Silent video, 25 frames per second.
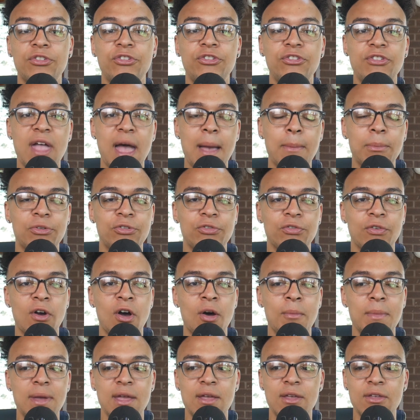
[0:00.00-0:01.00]
stems
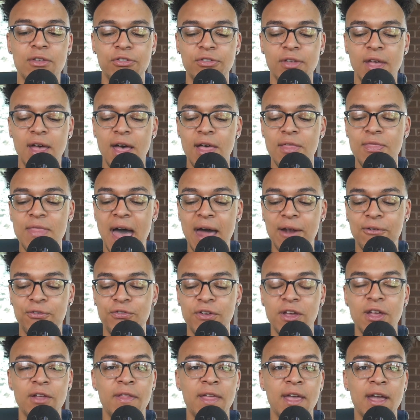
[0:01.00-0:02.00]
from, is that
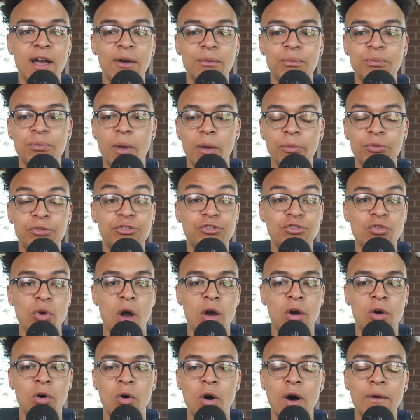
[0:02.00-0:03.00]
feeling of
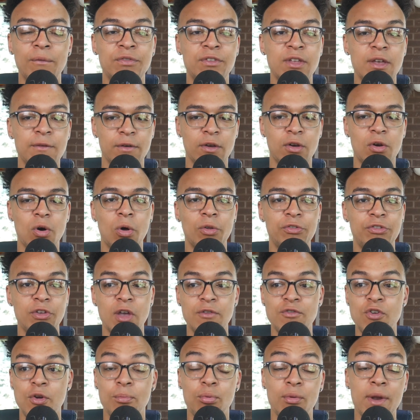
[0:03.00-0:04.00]
struggle, of difficulty,
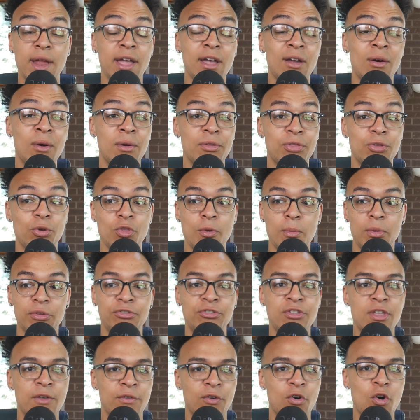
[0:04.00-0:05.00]
of your brain going through the
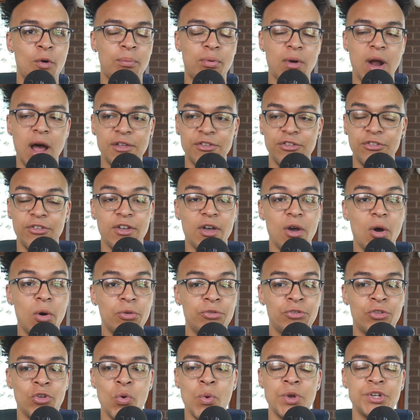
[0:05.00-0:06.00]
most difficult process it
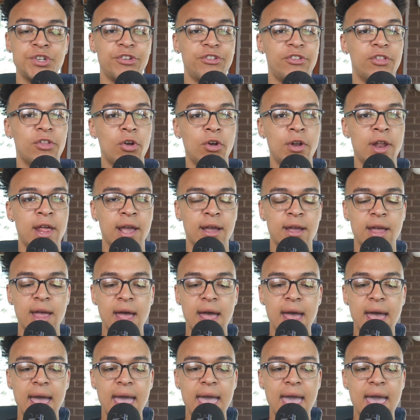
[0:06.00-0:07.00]
goes through, which is learning.
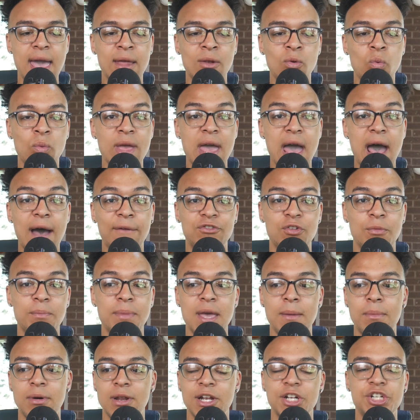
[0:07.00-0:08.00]
And we have to be
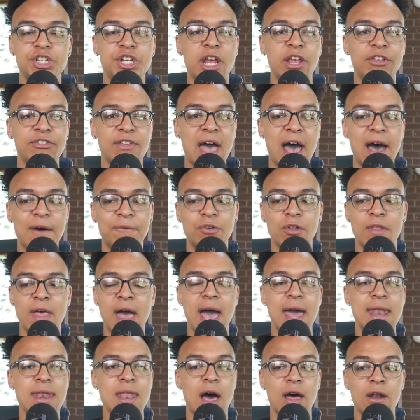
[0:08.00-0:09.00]
able to chase after
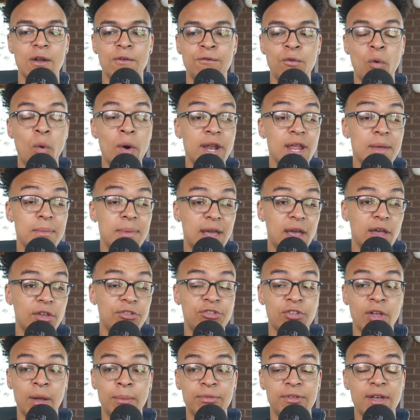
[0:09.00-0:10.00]
that and not avoid it, because
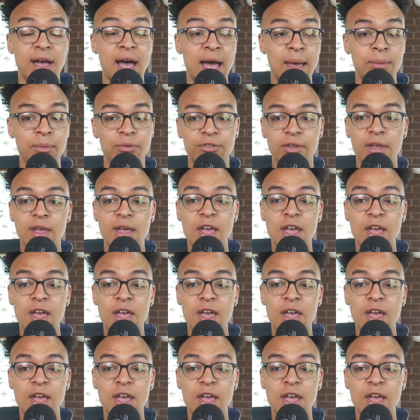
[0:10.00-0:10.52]
sometimes,